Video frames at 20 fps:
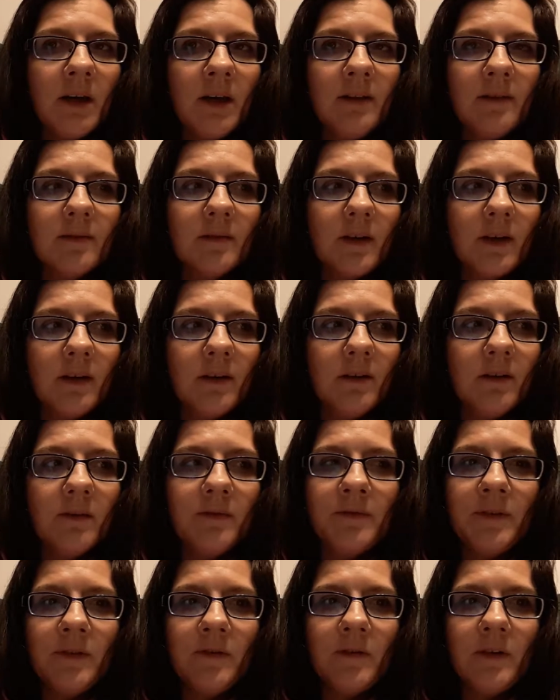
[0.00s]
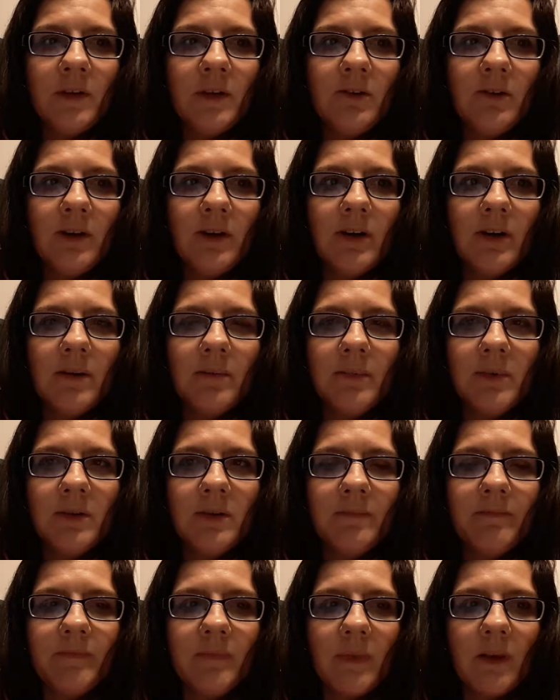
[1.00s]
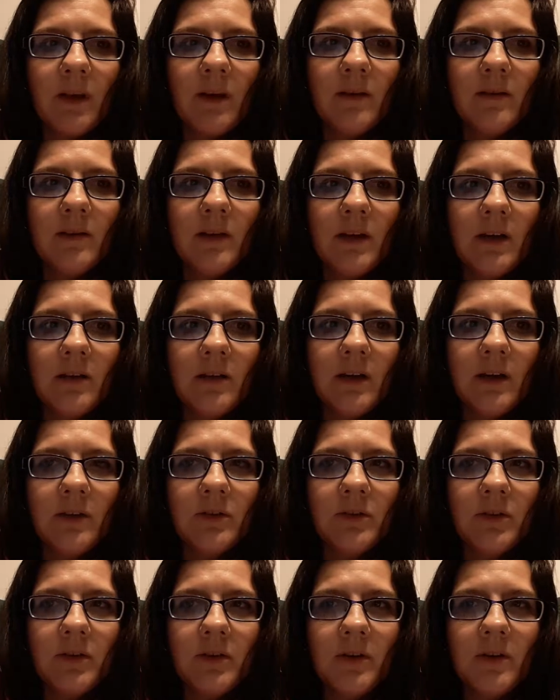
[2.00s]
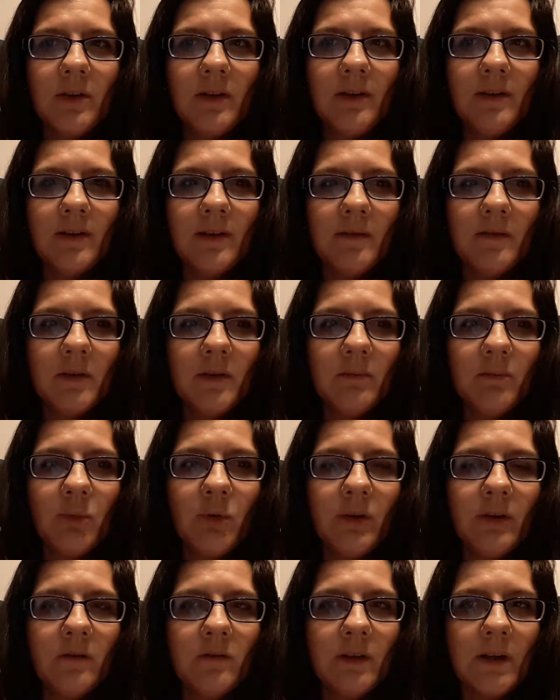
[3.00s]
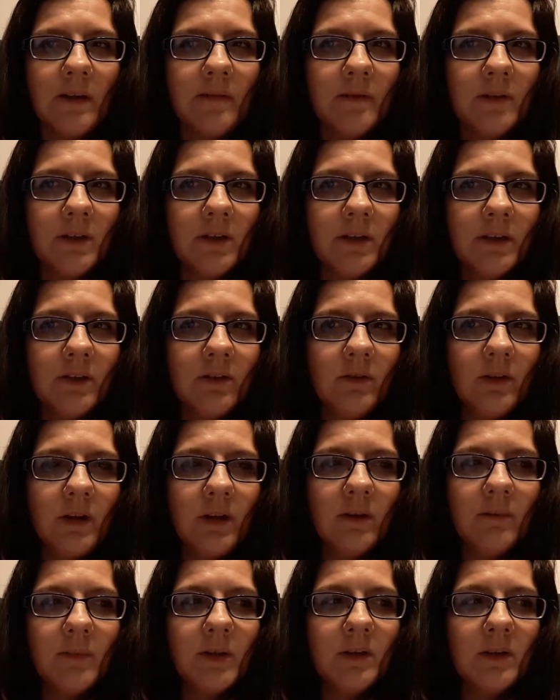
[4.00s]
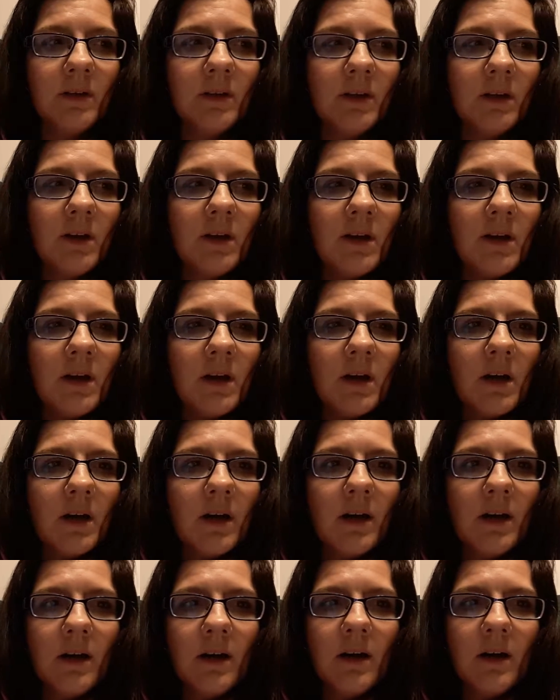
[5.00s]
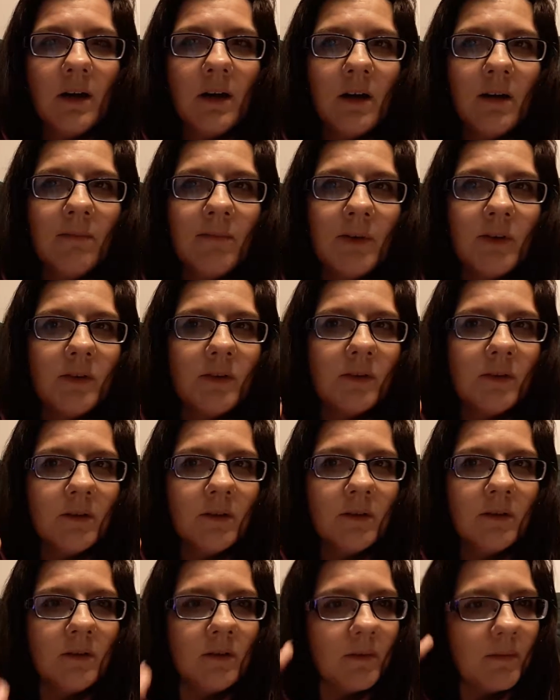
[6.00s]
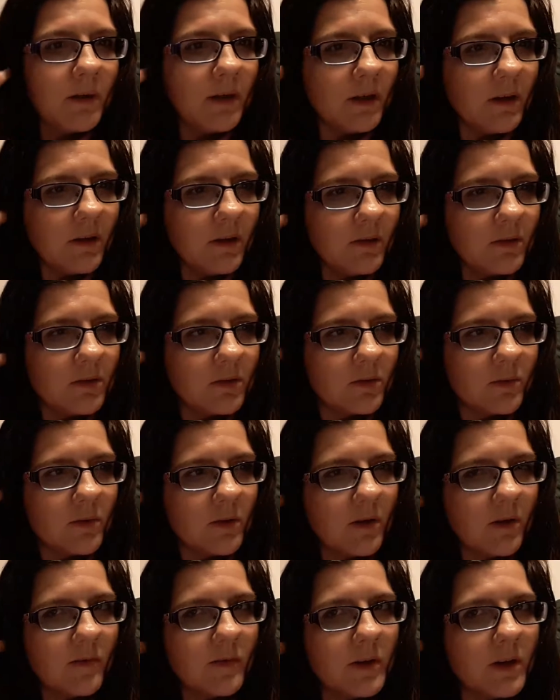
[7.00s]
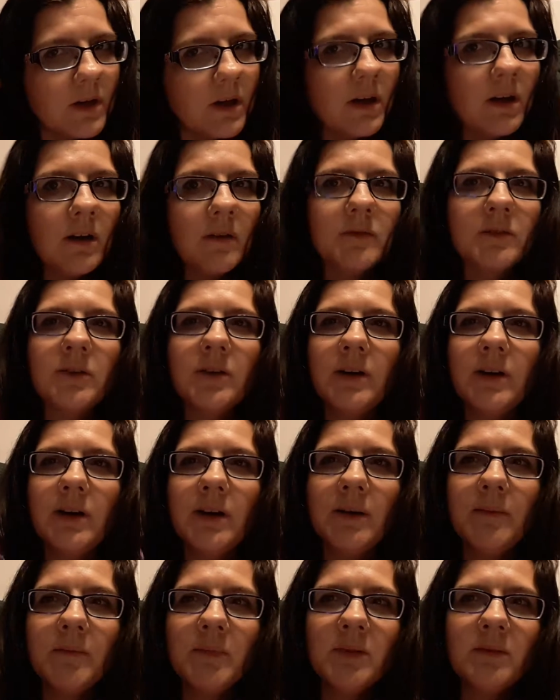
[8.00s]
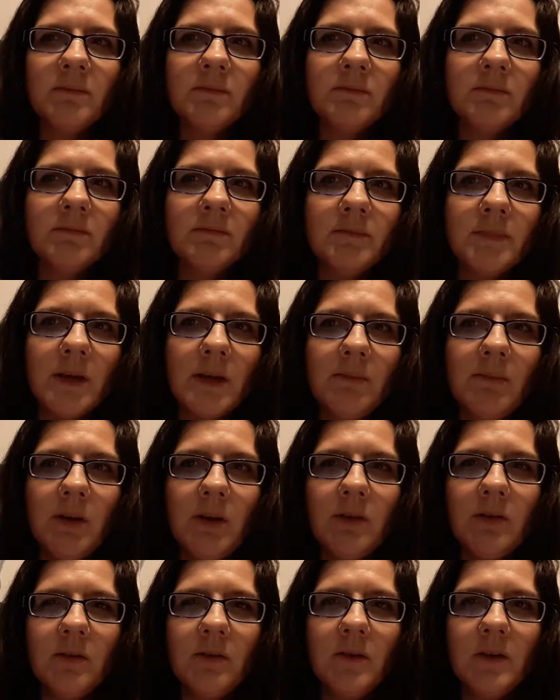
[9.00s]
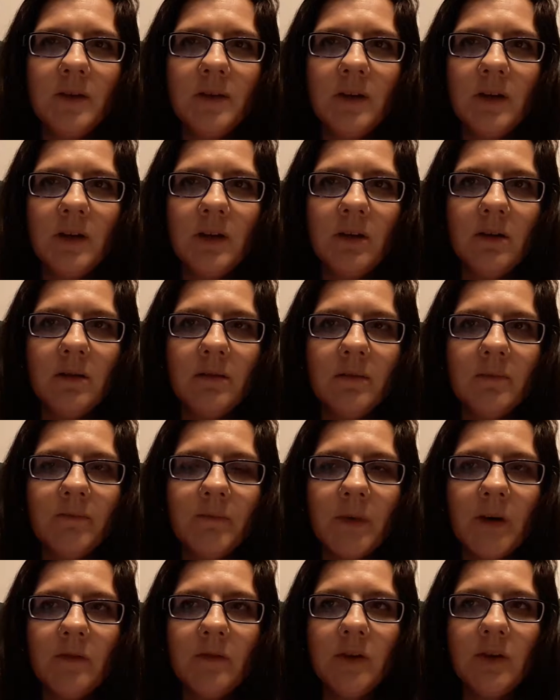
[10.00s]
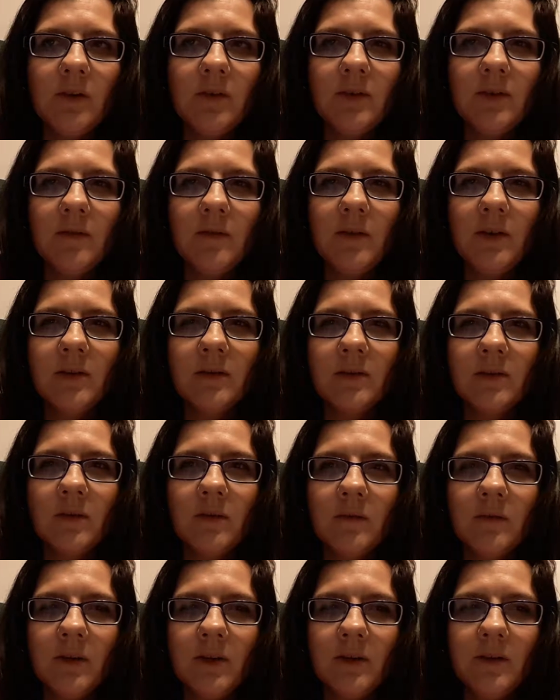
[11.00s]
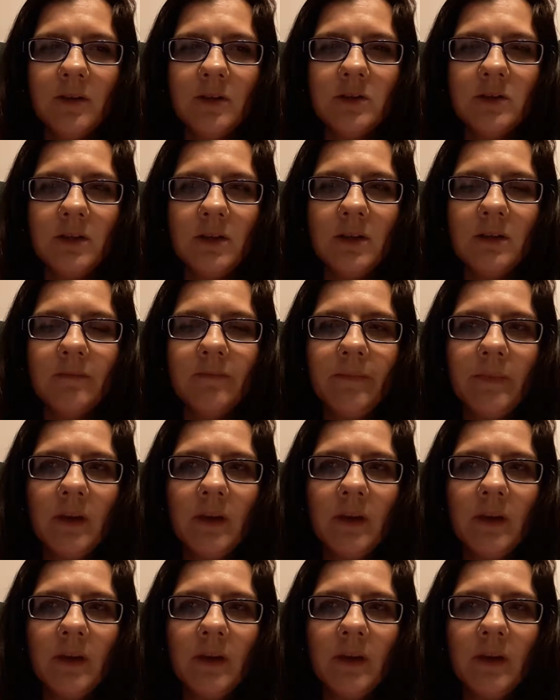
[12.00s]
It started at 50 grams. It's now down to 37.59 grams. So about 12.5 grams, maybe 13 I've used of this so far this year.